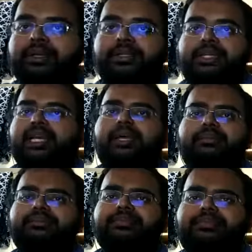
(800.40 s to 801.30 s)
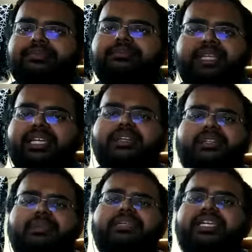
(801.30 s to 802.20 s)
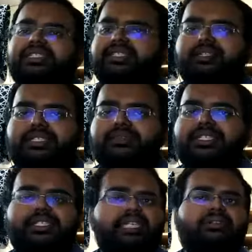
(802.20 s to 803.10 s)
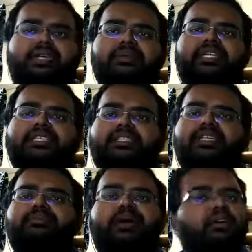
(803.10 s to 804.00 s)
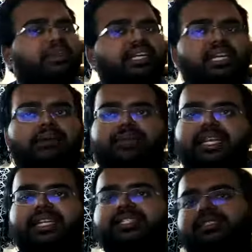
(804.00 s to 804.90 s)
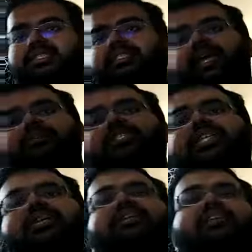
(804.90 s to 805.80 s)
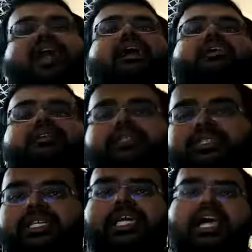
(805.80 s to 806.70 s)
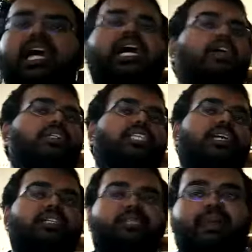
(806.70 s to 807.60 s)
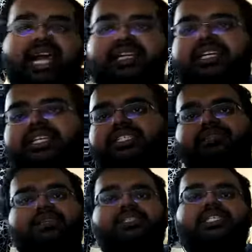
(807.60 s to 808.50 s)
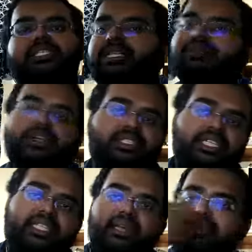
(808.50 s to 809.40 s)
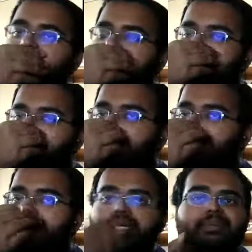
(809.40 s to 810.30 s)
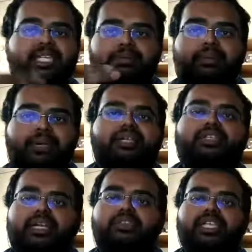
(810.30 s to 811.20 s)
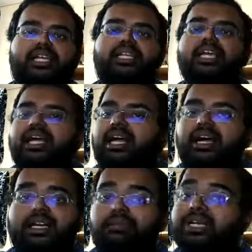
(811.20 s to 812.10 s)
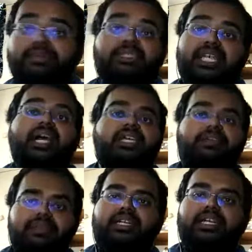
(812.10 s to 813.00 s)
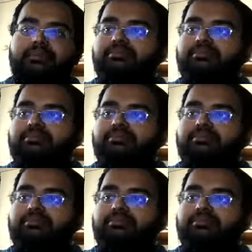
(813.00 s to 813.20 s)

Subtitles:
There are many other applications. Honestly, we're just dealing with applications. There's biomedical applications, there's nanoscale reactors, ion channels, batteries, fuel cells. Of course, lithium-ion batteries being replaced by better nanoscale replacements are definitely